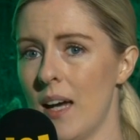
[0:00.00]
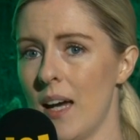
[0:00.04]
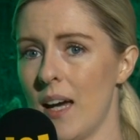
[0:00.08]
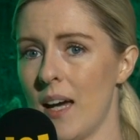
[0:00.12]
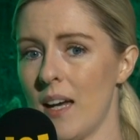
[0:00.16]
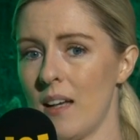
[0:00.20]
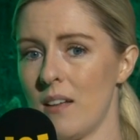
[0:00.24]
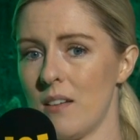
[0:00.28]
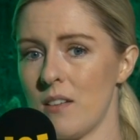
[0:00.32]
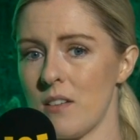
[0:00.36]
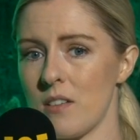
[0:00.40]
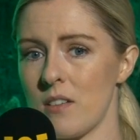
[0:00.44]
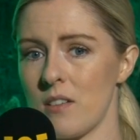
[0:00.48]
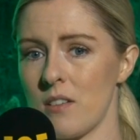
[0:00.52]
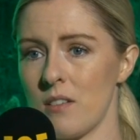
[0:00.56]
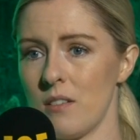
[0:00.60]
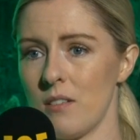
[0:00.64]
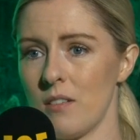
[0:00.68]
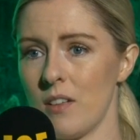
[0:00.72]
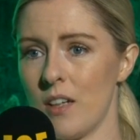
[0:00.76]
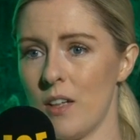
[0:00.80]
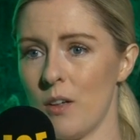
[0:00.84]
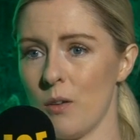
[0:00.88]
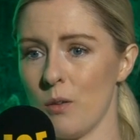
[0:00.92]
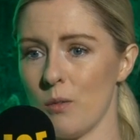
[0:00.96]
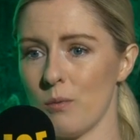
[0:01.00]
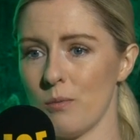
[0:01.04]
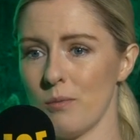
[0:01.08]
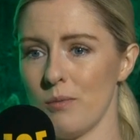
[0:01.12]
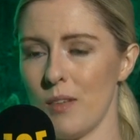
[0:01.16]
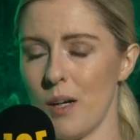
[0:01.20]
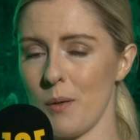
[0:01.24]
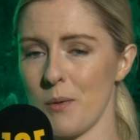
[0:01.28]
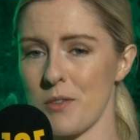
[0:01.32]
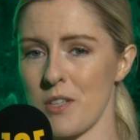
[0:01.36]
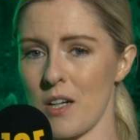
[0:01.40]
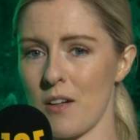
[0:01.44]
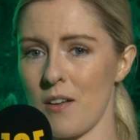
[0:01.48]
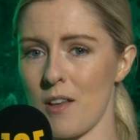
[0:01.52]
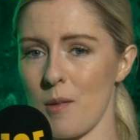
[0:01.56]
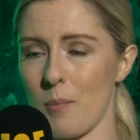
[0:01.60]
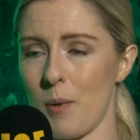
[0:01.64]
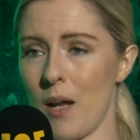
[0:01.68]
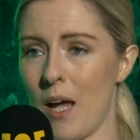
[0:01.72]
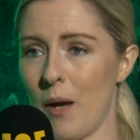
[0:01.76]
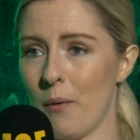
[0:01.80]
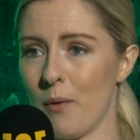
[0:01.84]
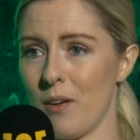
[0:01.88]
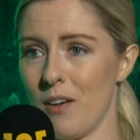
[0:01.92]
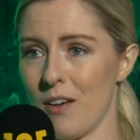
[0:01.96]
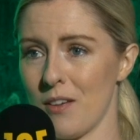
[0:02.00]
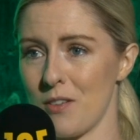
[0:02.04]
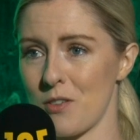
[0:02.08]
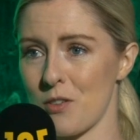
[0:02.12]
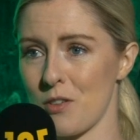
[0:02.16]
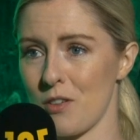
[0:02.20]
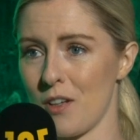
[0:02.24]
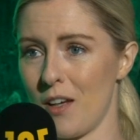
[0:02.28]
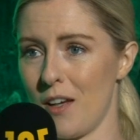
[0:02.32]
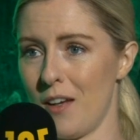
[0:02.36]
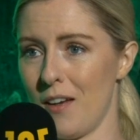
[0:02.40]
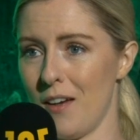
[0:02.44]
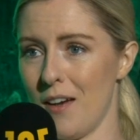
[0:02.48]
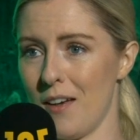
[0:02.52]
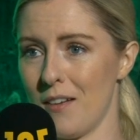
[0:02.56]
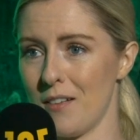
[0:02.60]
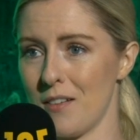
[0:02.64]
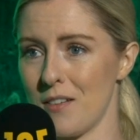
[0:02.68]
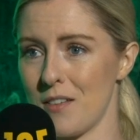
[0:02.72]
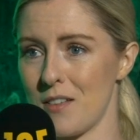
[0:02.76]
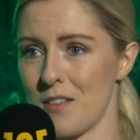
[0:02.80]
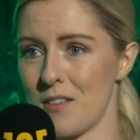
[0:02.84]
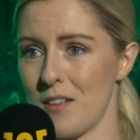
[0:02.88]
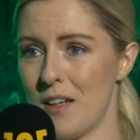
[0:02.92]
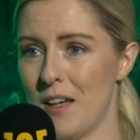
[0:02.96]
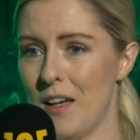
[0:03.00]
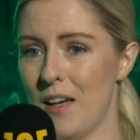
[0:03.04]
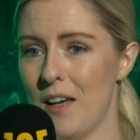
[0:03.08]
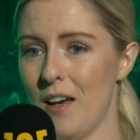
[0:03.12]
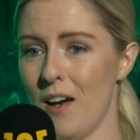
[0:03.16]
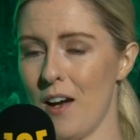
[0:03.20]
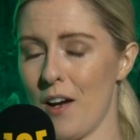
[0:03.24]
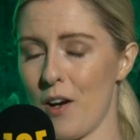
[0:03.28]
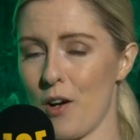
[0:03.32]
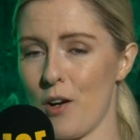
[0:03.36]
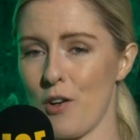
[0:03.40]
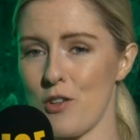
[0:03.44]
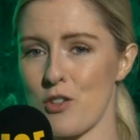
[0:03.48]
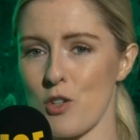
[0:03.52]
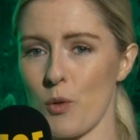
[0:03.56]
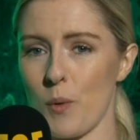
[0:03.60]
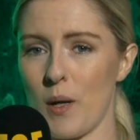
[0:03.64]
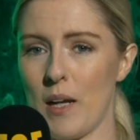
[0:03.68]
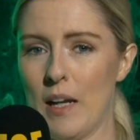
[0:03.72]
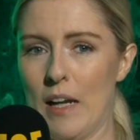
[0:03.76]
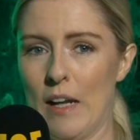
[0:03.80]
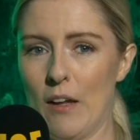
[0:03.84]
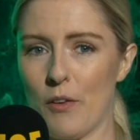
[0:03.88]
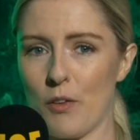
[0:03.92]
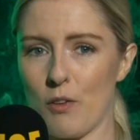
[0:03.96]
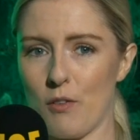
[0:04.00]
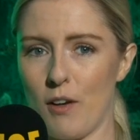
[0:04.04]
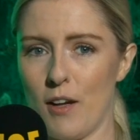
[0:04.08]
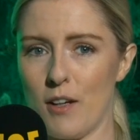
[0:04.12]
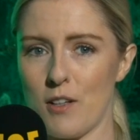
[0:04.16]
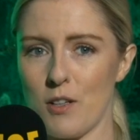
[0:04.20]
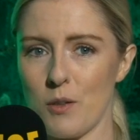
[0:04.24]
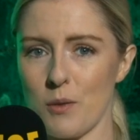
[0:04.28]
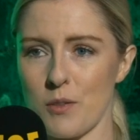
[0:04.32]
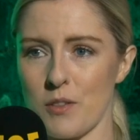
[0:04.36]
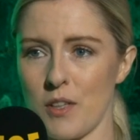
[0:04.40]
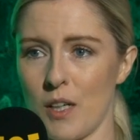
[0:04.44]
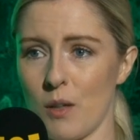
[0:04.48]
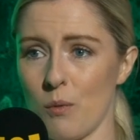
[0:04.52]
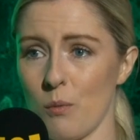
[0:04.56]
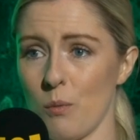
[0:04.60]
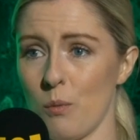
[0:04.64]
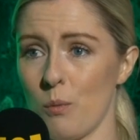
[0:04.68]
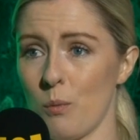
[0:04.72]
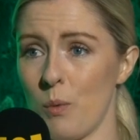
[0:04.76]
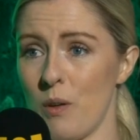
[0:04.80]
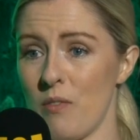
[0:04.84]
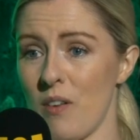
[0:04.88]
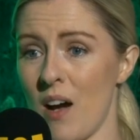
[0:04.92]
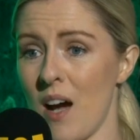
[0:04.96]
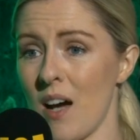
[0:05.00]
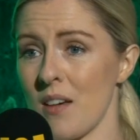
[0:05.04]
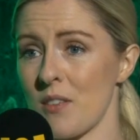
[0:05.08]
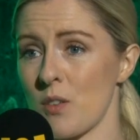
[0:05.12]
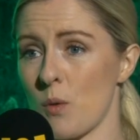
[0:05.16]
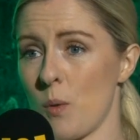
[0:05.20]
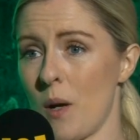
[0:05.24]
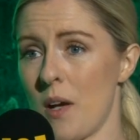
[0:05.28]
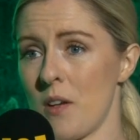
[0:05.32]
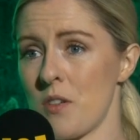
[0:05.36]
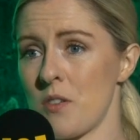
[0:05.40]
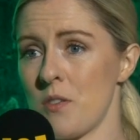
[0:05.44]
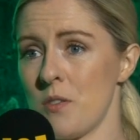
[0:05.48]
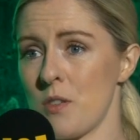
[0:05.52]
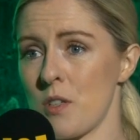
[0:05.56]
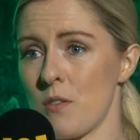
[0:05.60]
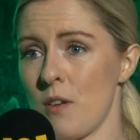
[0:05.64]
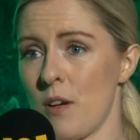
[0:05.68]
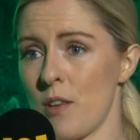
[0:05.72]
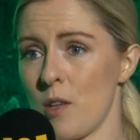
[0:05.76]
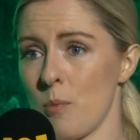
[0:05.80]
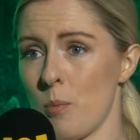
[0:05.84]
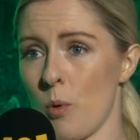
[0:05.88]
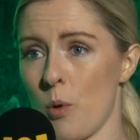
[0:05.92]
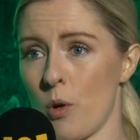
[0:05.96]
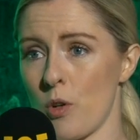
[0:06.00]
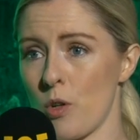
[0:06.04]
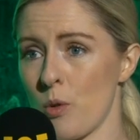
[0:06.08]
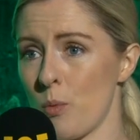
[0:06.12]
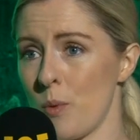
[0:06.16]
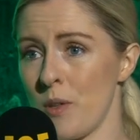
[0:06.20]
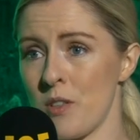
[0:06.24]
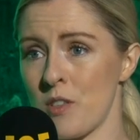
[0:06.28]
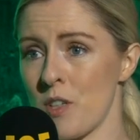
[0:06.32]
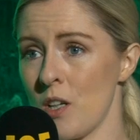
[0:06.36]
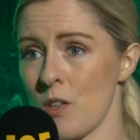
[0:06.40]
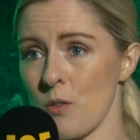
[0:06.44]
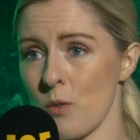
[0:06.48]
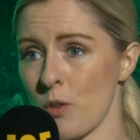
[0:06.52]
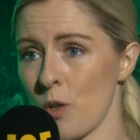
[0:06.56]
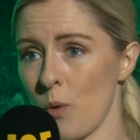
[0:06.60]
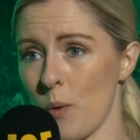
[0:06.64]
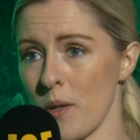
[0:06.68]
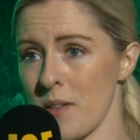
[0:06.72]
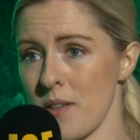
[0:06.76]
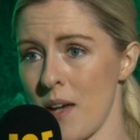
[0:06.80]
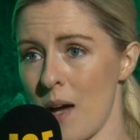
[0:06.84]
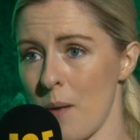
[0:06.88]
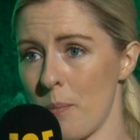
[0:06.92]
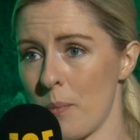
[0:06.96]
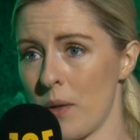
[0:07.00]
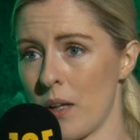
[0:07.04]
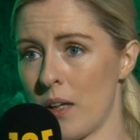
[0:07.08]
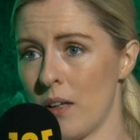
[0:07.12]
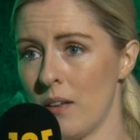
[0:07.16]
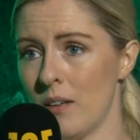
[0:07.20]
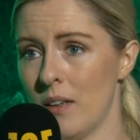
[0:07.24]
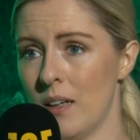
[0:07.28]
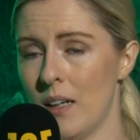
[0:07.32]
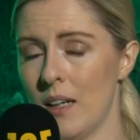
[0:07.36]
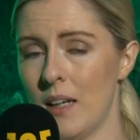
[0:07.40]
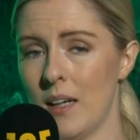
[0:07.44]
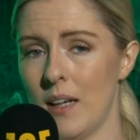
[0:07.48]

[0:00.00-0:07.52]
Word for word: And, you know, I was down at the ploughing yesterday and I heard Joe Healy on the radio saying, We've asked questions around the border, we still don't know what's happening.